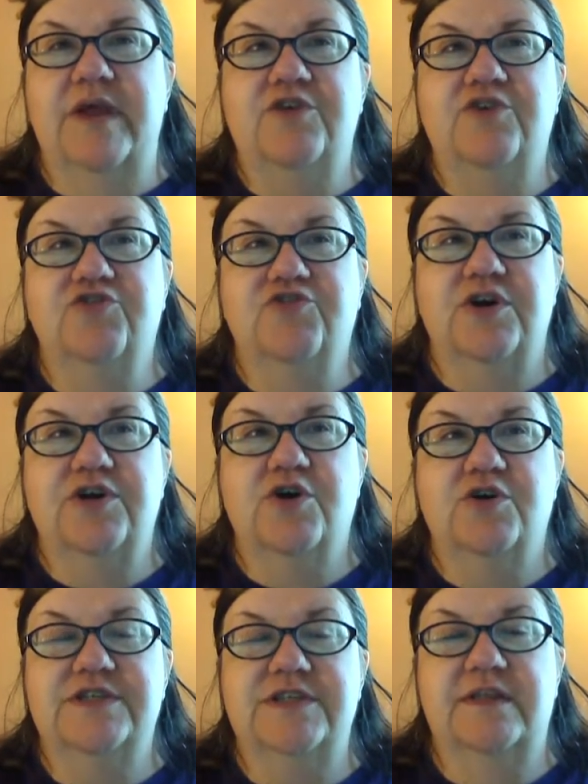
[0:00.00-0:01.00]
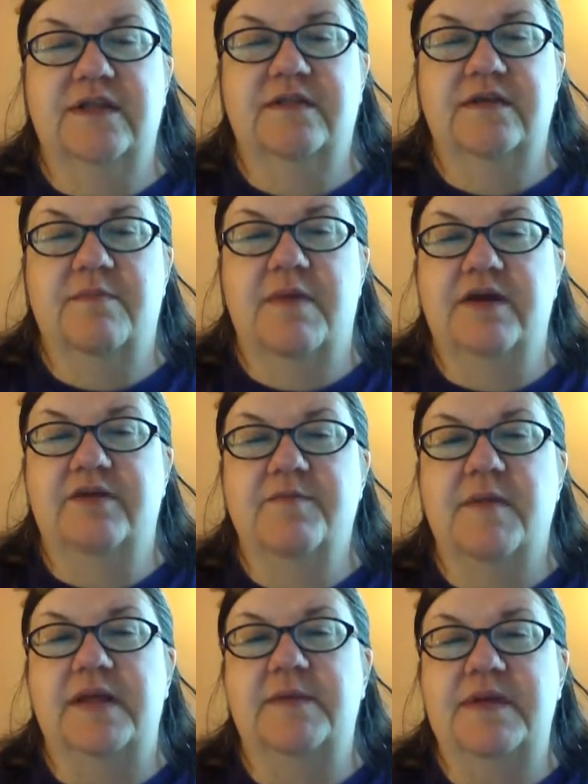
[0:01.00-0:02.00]
you start noticing that the amount of
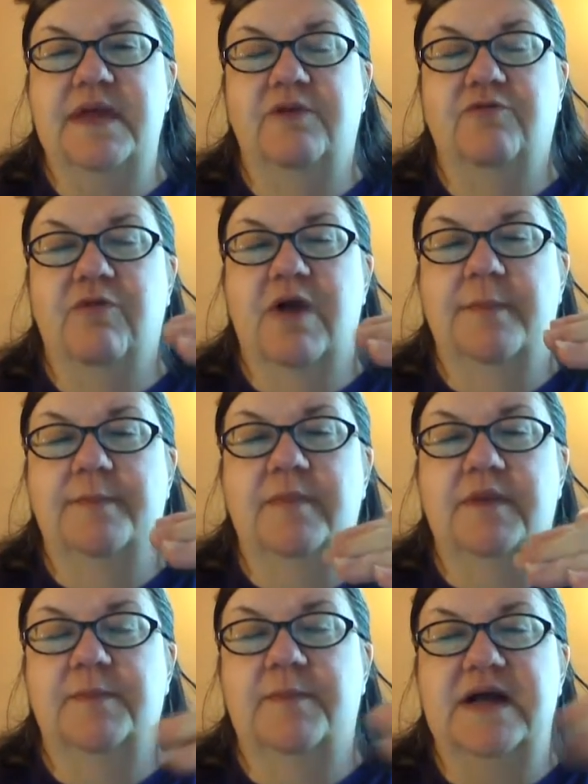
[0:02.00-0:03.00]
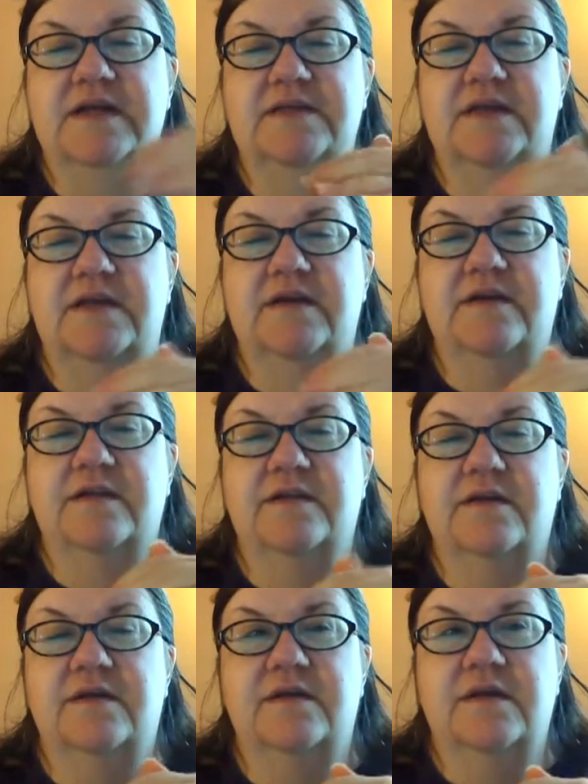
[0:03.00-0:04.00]
money being deposited into
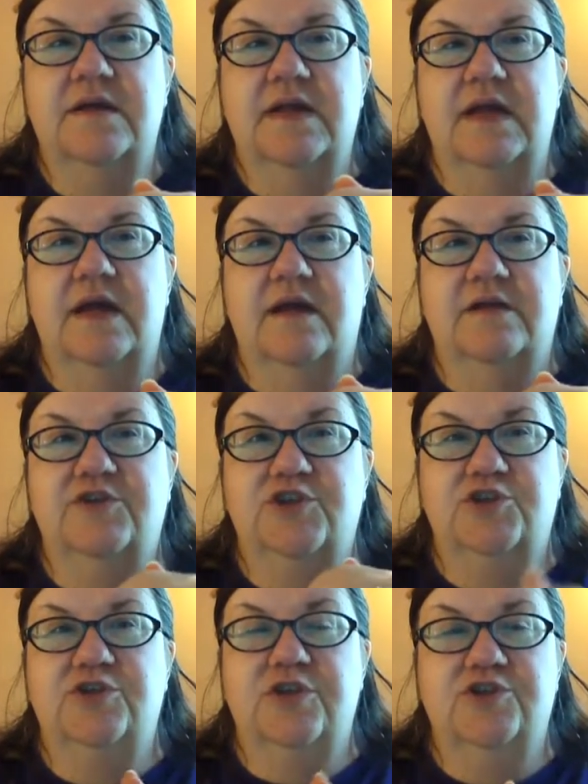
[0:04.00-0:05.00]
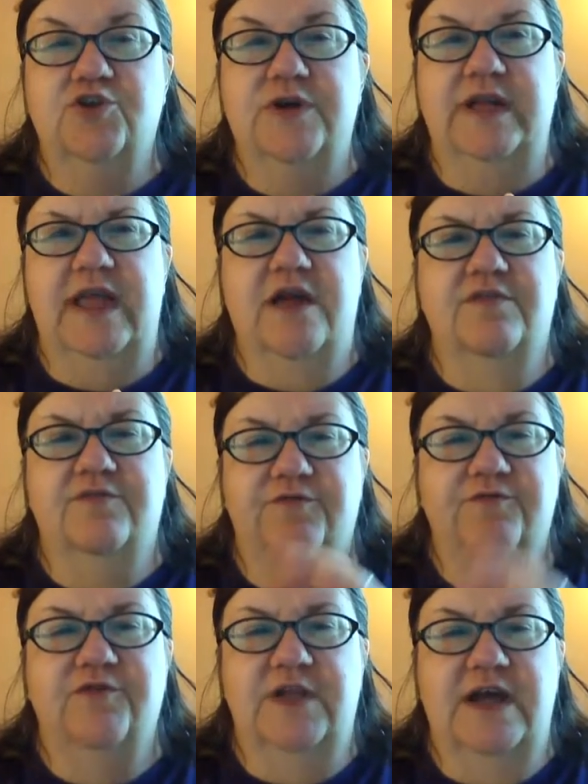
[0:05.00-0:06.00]
the joint account
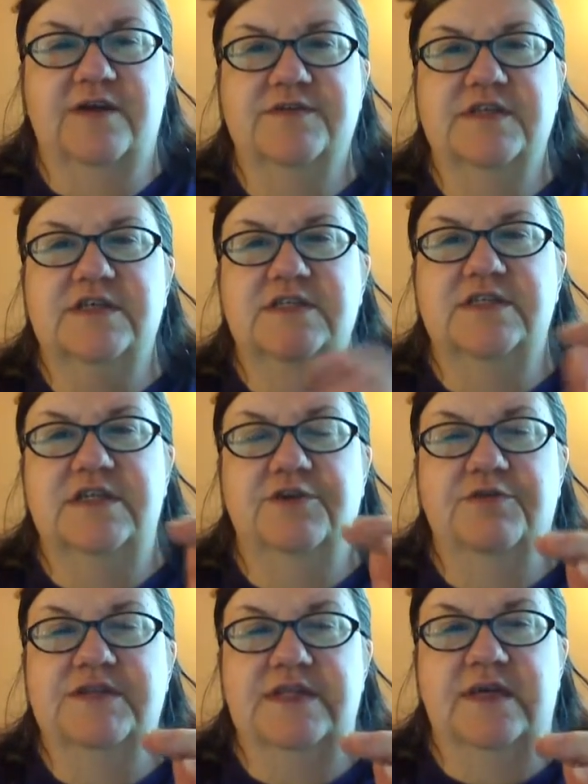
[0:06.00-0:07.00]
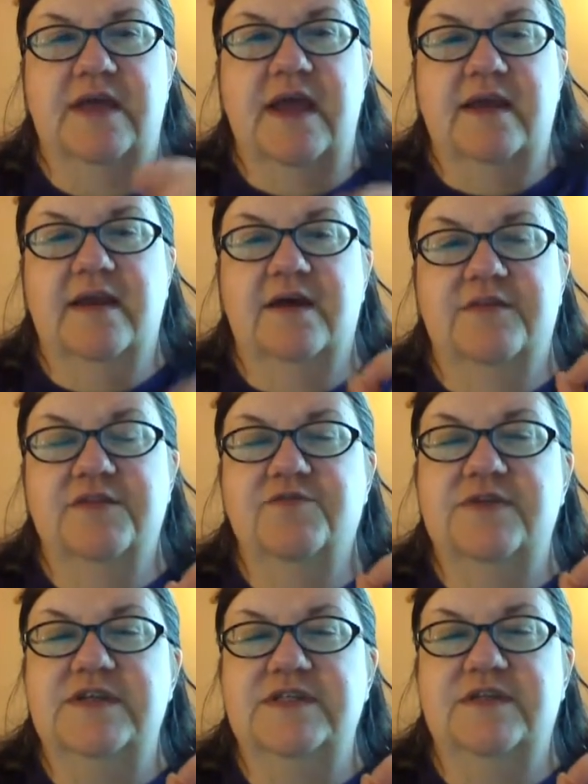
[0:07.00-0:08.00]
for the house is decreasing. Now this
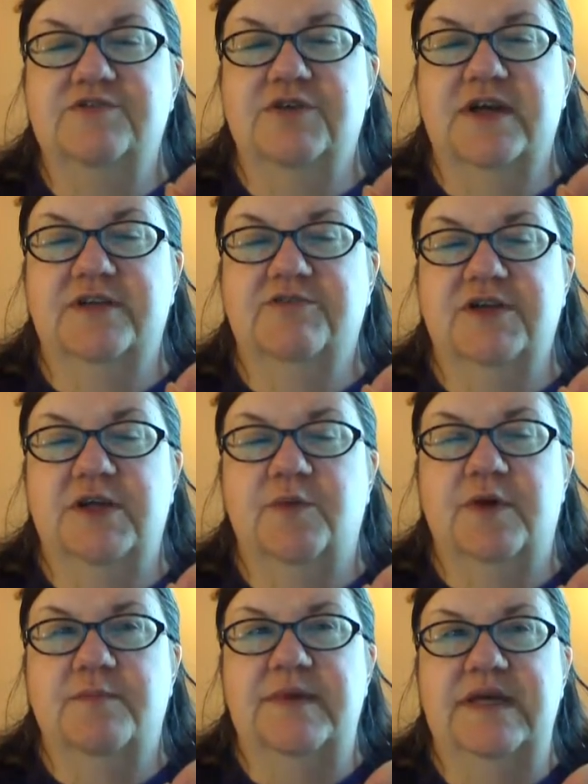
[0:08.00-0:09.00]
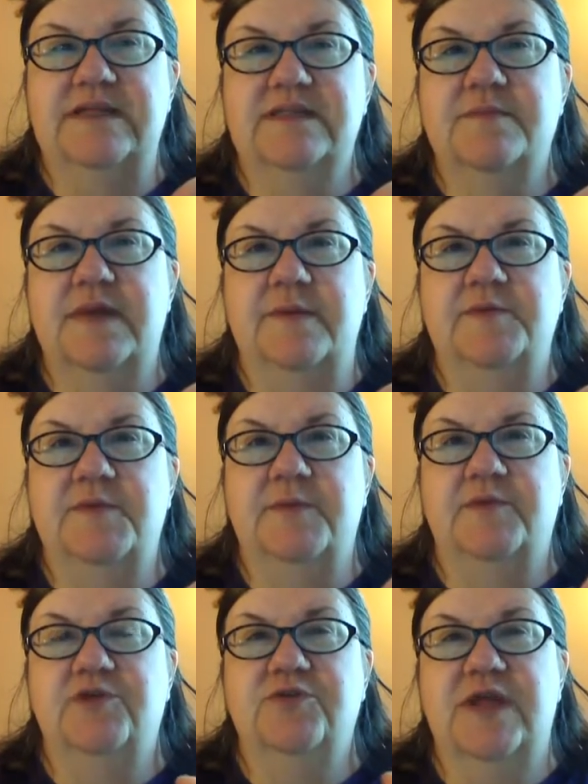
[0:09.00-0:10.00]
one is a tricky one, because sometimes
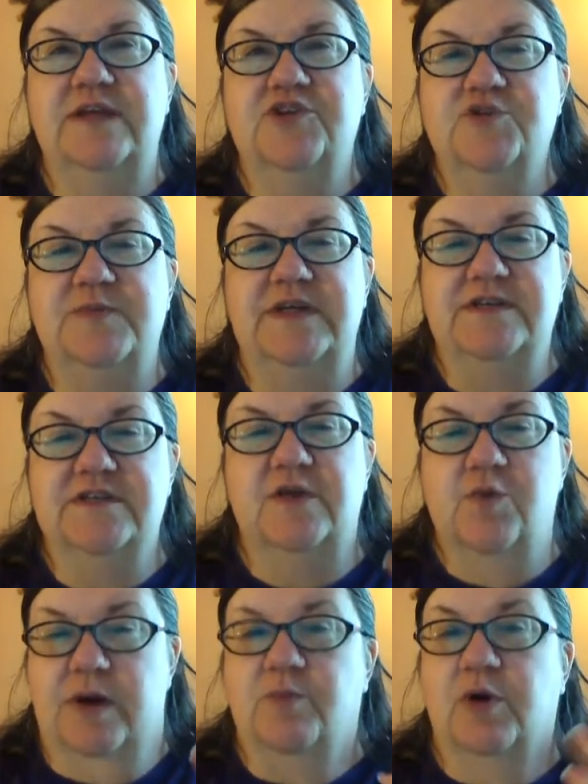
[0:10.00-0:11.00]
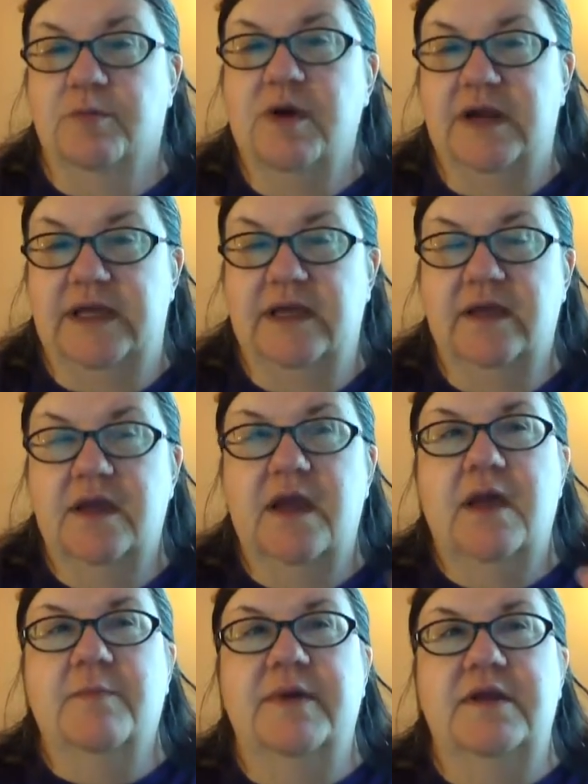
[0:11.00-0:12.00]
people do that just because they want more money,
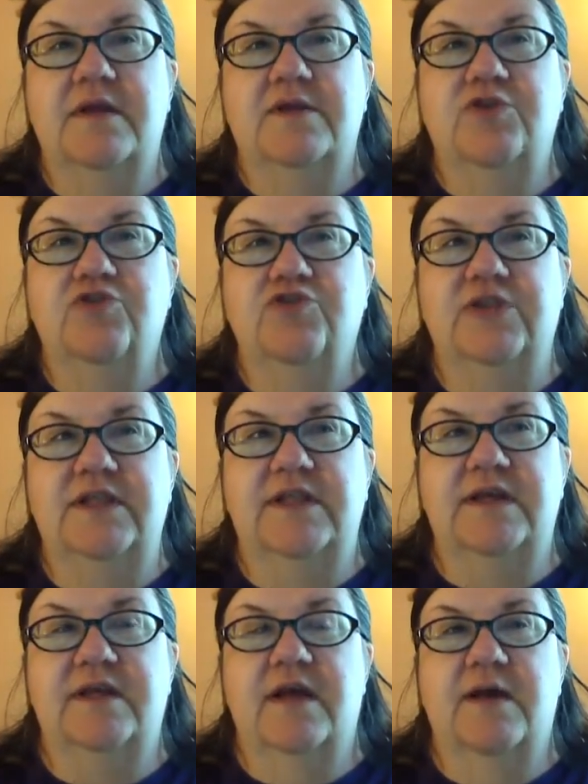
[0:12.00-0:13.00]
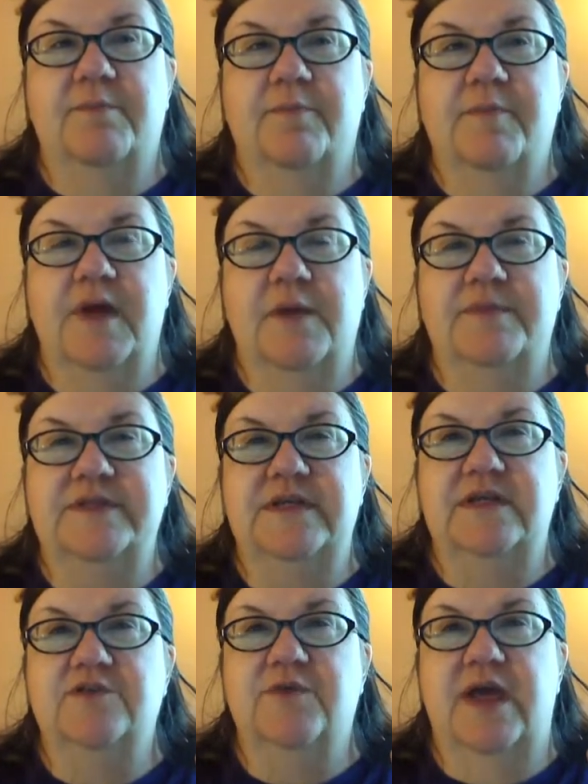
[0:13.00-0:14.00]
but usually like couples get
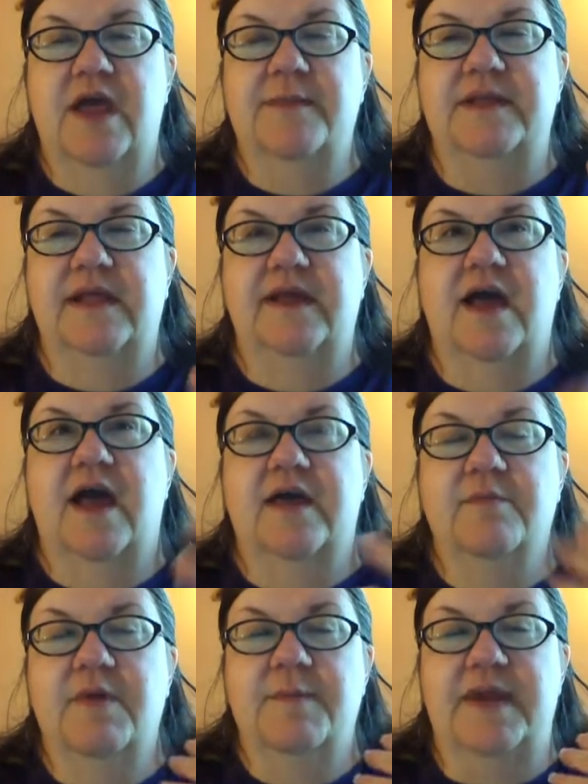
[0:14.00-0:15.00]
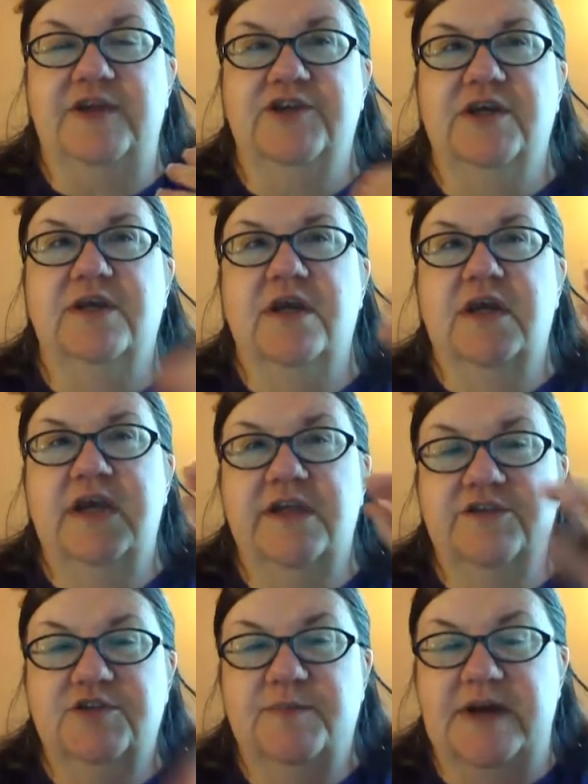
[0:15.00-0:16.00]
into a habit, like I get my paycheck,
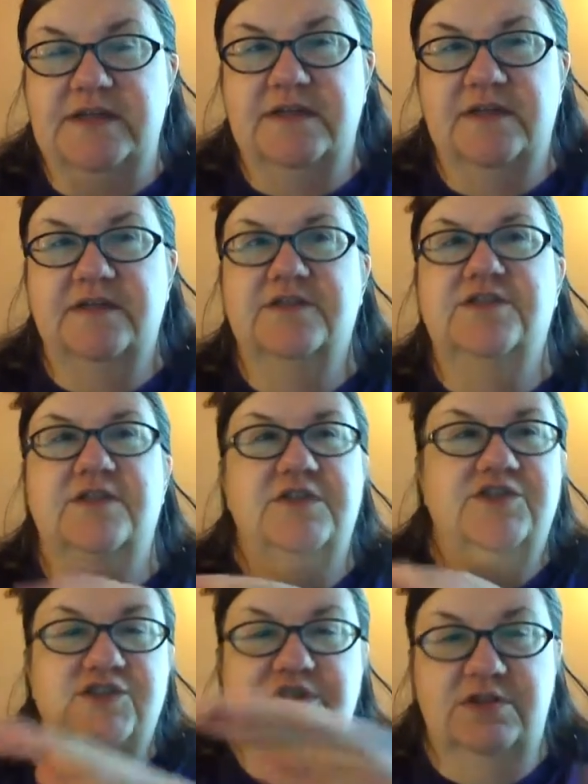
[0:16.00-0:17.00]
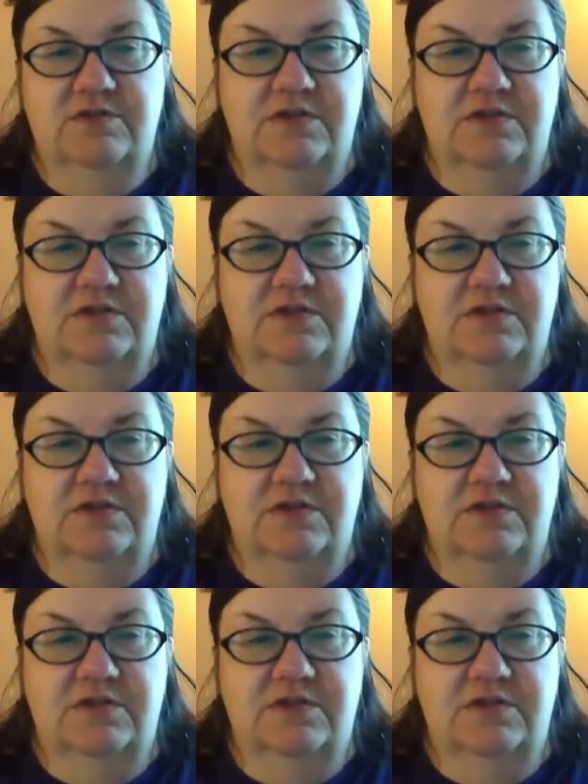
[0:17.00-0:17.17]
it's deposited in the, it's just,